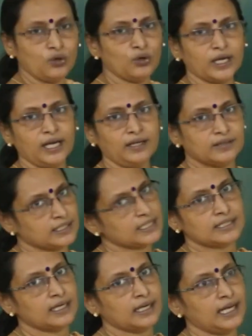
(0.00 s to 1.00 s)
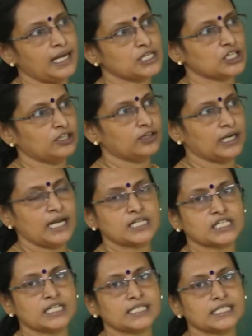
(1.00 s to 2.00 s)
ho gaya. This is the relation.
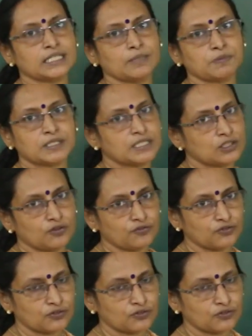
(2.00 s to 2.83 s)
Relation is a subset of